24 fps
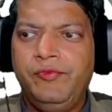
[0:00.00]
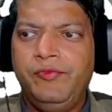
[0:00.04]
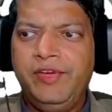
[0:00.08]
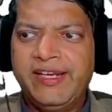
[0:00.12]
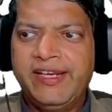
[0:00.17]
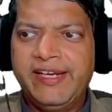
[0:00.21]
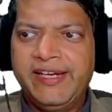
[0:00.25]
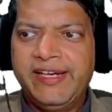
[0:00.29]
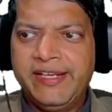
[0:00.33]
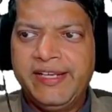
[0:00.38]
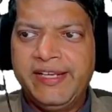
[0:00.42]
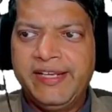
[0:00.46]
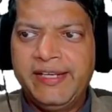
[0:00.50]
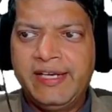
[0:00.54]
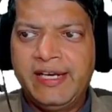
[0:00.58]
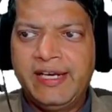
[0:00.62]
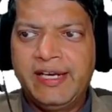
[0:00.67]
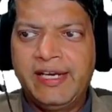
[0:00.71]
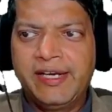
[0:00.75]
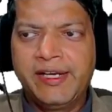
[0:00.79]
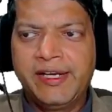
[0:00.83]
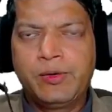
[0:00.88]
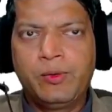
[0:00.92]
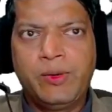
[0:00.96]
we are getting
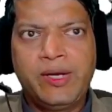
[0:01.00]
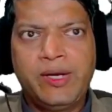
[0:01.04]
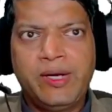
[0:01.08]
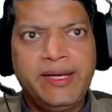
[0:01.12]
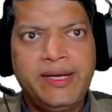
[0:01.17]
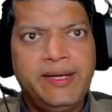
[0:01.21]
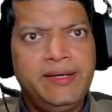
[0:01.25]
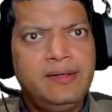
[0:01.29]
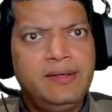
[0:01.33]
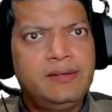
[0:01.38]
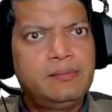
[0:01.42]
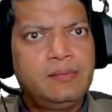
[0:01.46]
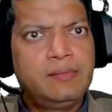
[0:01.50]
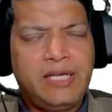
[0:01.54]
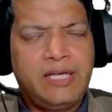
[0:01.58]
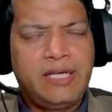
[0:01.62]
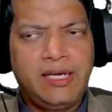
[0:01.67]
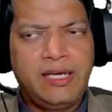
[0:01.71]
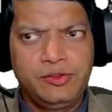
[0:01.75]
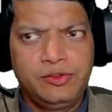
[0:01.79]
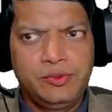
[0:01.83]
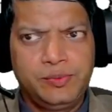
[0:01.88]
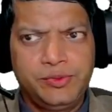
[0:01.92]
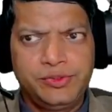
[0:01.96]
our required
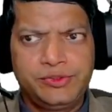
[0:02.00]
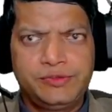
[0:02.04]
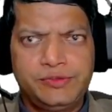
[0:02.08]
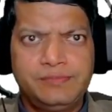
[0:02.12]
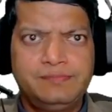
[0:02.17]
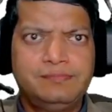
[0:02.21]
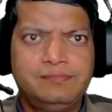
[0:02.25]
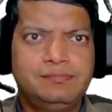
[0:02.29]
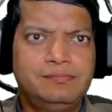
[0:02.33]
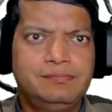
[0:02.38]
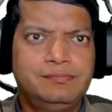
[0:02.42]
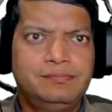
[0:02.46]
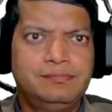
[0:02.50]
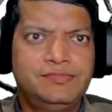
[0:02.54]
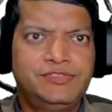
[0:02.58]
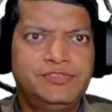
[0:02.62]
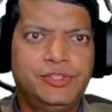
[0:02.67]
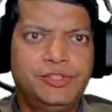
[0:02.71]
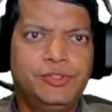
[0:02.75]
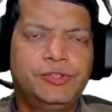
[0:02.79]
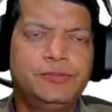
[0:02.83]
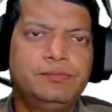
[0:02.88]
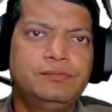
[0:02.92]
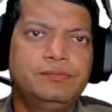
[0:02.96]
output.
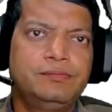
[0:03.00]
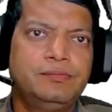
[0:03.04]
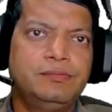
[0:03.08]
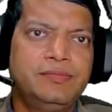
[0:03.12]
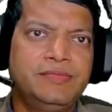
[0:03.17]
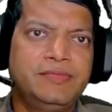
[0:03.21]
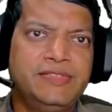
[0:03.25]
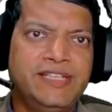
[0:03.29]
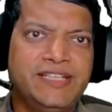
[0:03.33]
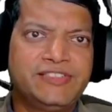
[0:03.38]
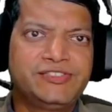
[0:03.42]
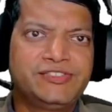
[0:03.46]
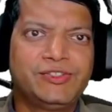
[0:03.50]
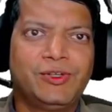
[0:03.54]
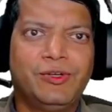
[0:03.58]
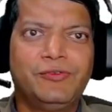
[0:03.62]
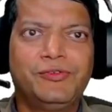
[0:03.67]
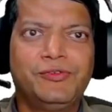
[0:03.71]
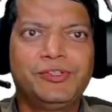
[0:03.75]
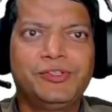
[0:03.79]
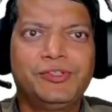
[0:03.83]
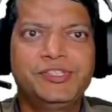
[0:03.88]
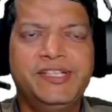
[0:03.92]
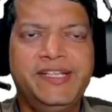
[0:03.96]
So that's all
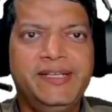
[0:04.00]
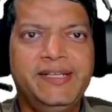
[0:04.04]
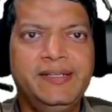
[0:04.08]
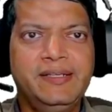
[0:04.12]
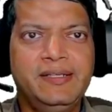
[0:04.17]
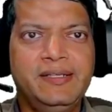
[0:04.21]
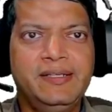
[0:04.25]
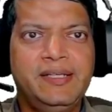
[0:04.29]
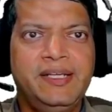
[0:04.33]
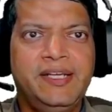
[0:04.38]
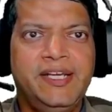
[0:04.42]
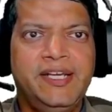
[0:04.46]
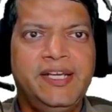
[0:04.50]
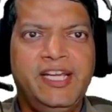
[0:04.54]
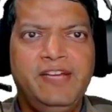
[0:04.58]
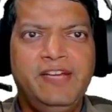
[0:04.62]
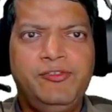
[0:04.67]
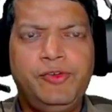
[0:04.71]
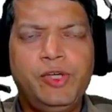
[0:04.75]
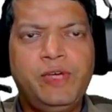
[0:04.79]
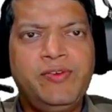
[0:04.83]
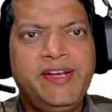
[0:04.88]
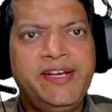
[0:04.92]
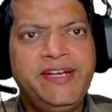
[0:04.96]
for the day.
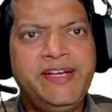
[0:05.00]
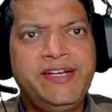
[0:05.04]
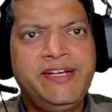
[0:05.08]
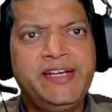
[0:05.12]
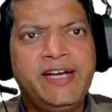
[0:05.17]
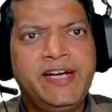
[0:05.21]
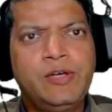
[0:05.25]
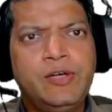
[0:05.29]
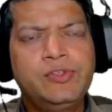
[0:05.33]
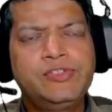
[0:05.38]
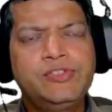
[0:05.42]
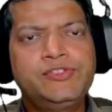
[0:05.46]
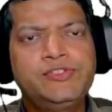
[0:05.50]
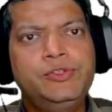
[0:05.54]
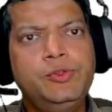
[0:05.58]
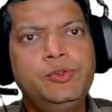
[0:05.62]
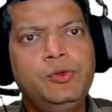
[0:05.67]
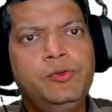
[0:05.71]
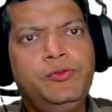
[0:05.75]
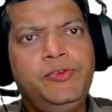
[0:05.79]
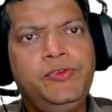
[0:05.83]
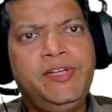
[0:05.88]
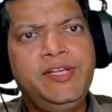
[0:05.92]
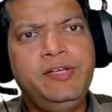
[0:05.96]
If you have any doubts,
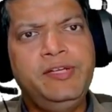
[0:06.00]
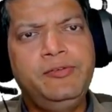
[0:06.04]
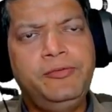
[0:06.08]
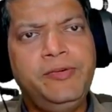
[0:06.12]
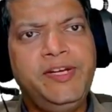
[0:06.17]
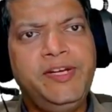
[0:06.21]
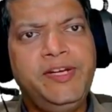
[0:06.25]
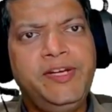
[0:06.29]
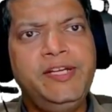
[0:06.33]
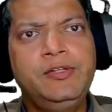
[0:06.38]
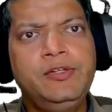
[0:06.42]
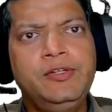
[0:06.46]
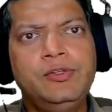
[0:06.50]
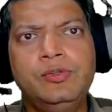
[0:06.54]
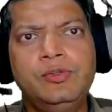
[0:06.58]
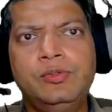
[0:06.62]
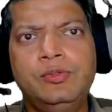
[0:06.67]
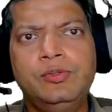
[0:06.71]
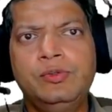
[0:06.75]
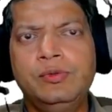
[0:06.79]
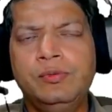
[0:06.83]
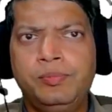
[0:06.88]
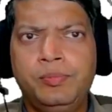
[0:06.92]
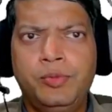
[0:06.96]
do feel free
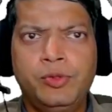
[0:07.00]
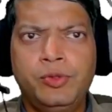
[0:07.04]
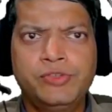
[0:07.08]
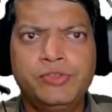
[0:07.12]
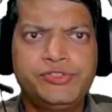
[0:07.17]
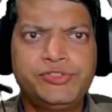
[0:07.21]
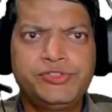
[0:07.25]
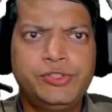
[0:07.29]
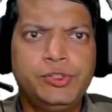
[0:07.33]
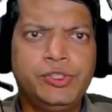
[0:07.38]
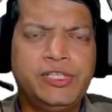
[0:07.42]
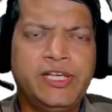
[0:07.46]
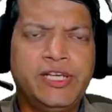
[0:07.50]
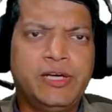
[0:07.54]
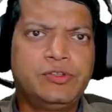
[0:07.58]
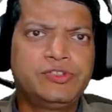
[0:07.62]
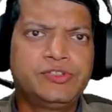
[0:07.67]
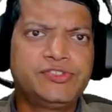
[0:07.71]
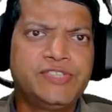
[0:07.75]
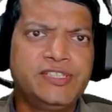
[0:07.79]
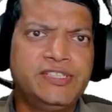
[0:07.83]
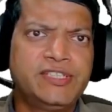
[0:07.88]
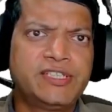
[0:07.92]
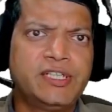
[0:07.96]
to post your
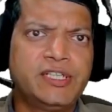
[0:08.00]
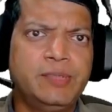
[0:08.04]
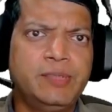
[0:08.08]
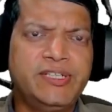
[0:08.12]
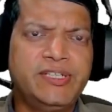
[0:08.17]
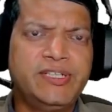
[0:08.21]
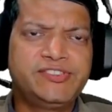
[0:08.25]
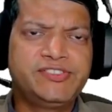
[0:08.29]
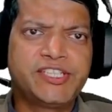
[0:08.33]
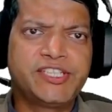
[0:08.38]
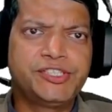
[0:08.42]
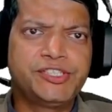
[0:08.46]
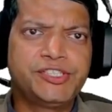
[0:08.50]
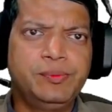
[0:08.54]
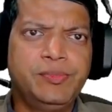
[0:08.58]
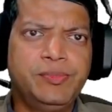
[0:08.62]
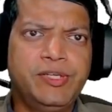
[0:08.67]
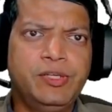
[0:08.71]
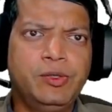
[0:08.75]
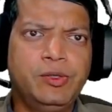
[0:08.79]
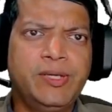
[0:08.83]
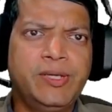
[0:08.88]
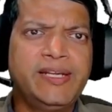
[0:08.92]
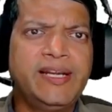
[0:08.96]
doubts in the comment section
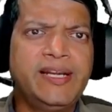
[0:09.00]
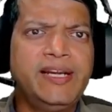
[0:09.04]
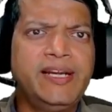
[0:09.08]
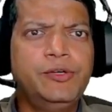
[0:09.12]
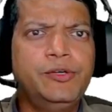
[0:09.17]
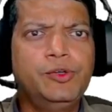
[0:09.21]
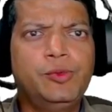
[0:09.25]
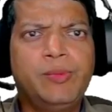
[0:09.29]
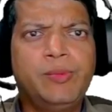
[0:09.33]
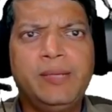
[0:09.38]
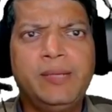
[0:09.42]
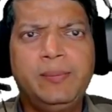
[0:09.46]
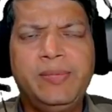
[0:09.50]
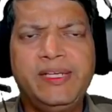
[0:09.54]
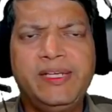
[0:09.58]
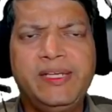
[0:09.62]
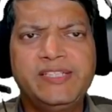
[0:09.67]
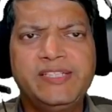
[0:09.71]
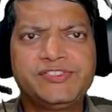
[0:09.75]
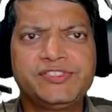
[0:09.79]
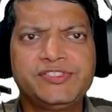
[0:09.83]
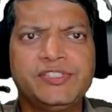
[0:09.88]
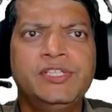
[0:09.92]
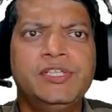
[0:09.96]
below, and I'll do my
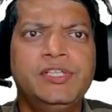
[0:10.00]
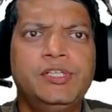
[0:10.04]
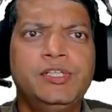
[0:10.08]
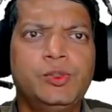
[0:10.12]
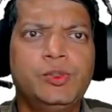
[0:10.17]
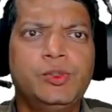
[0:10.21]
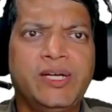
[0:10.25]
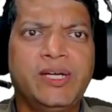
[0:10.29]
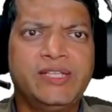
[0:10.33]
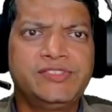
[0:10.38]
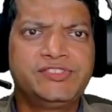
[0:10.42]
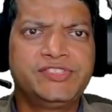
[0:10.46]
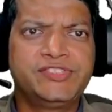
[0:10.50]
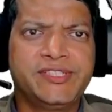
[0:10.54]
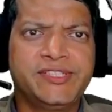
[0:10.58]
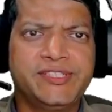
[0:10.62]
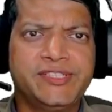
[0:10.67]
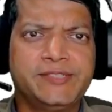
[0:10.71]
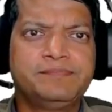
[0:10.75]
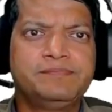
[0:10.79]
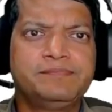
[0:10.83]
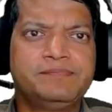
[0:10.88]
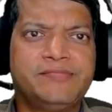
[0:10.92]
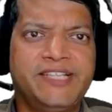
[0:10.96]
best to answer
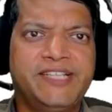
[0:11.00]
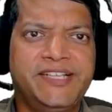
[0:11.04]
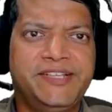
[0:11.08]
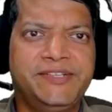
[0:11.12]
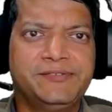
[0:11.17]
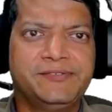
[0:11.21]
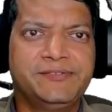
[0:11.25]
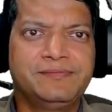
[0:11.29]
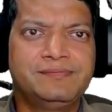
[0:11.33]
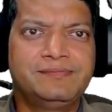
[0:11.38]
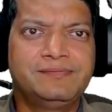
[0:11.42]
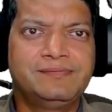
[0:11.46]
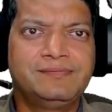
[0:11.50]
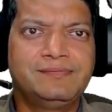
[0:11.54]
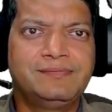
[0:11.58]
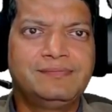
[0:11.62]
it. Thank you.